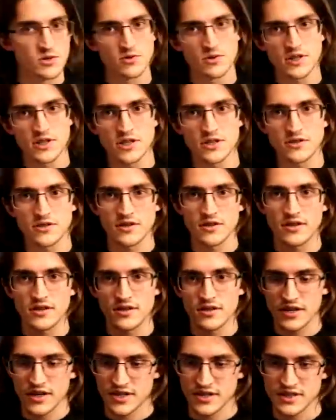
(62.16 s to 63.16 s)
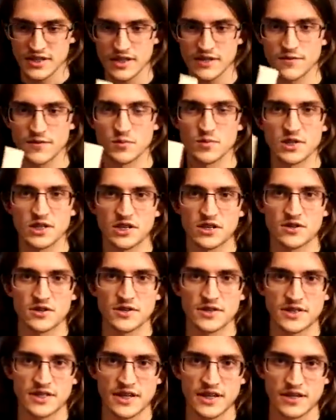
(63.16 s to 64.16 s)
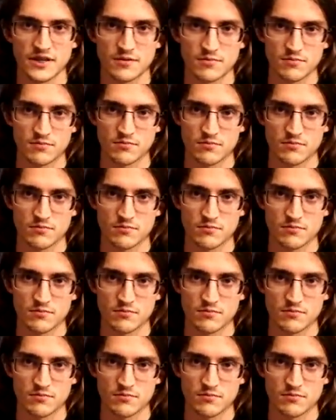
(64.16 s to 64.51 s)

Creed, you can kind of see from it here, is, like,